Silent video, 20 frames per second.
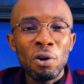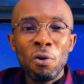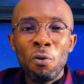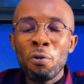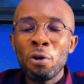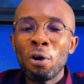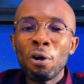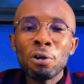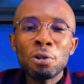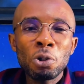
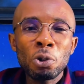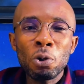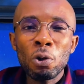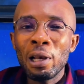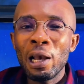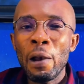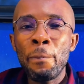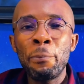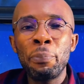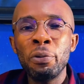We also
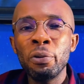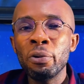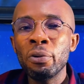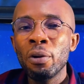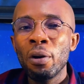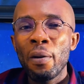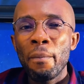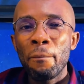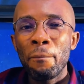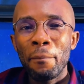help you
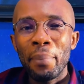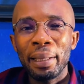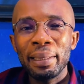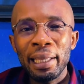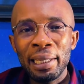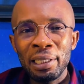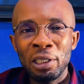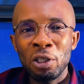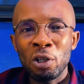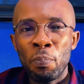
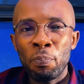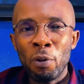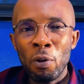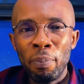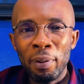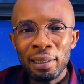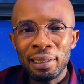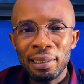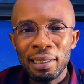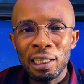manage your
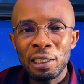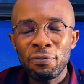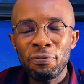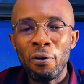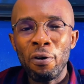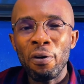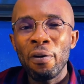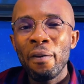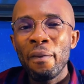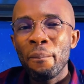properties
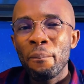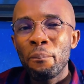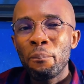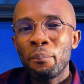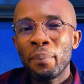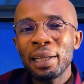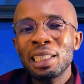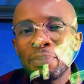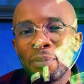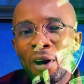for
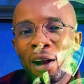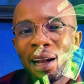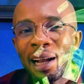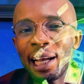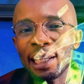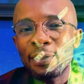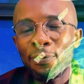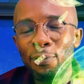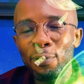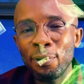maximum
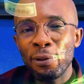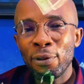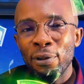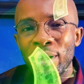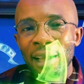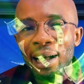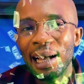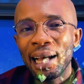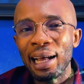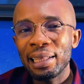cash flow
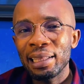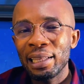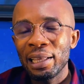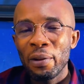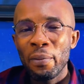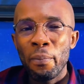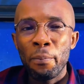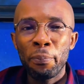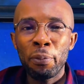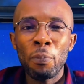and
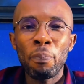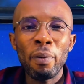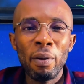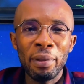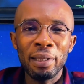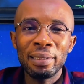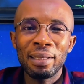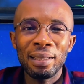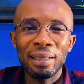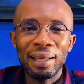proper
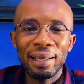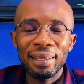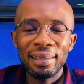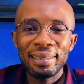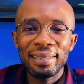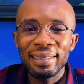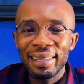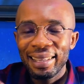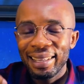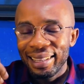
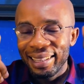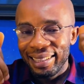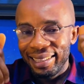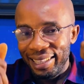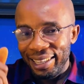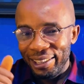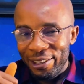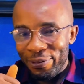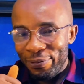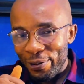maintenance.
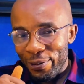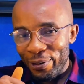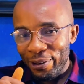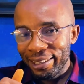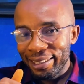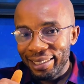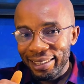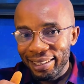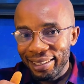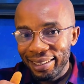Thank you for
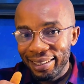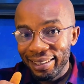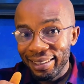watching,